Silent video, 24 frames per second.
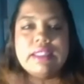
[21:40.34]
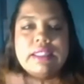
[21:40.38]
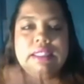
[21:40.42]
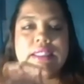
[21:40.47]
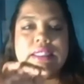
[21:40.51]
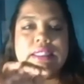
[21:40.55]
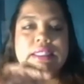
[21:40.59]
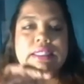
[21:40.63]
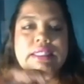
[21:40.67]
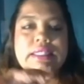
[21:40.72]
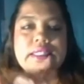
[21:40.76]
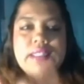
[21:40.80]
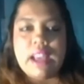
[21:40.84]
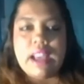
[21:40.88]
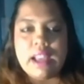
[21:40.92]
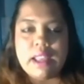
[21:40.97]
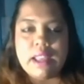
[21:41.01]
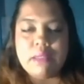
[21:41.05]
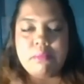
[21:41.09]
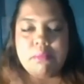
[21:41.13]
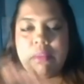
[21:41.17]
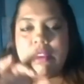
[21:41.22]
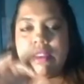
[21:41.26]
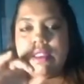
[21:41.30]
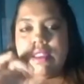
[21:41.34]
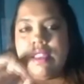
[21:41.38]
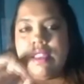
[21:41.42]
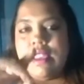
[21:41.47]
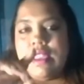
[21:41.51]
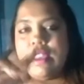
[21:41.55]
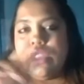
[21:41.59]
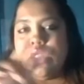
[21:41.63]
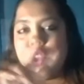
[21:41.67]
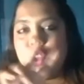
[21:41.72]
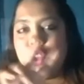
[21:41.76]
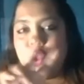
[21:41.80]
to begin
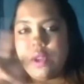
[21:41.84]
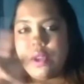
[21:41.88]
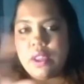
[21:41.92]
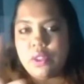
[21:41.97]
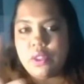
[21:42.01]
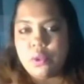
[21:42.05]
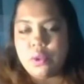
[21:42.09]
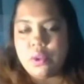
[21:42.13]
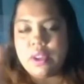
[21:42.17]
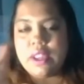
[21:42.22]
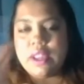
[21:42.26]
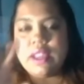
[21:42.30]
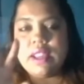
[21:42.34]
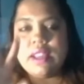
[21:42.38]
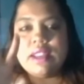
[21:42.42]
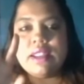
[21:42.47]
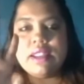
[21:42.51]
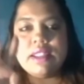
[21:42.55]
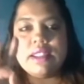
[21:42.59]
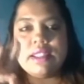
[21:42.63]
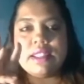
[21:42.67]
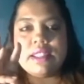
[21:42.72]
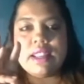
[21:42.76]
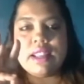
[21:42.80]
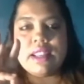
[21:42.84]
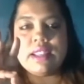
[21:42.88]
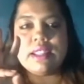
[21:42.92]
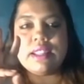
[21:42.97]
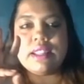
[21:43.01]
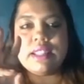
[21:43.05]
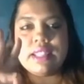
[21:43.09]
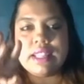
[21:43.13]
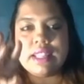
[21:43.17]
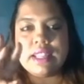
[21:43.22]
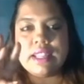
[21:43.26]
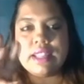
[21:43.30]
receiving your daily
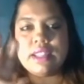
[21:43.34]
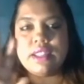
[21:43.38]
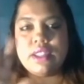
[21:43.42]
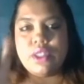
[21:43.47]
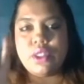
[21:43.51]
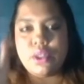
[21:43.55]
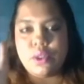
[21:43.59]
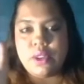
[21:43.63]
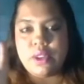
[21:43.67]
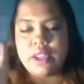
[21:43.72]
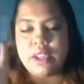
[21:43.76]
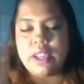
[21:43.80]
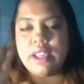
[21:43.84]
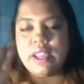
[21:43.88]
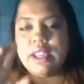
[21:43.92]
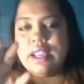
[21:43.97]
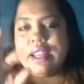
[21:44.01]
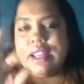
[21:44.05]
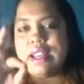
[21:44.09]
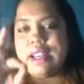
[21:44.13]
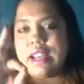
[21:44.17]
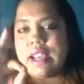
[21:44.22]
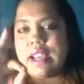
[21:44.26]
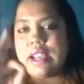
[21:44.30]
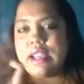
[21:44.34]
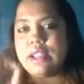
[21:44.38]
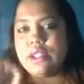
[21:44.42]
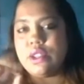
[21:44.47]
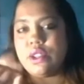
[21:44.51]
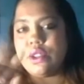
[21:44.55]
inspirations.